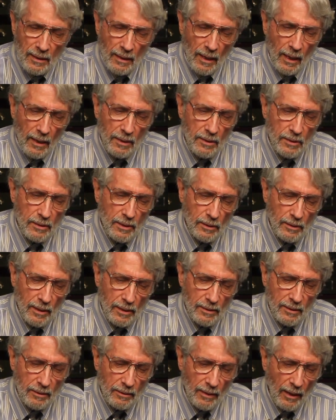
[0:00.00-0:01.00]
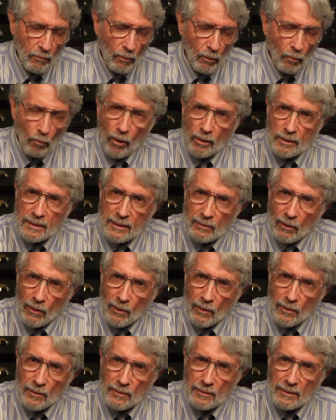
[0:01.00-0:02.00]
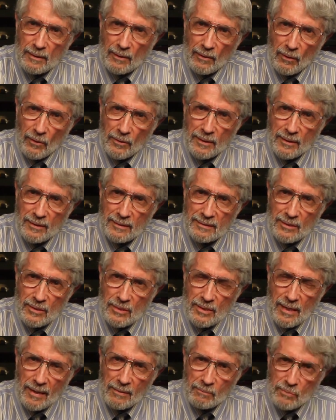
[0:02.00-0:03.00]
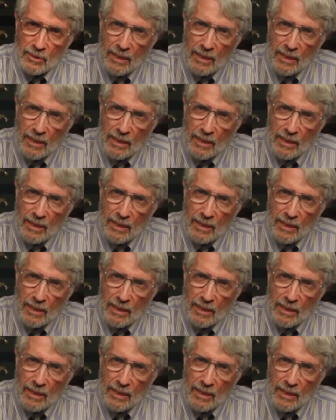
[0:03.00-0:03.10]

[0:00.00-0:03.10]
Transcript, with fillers: uh, suggesting that they were walking all along here at the same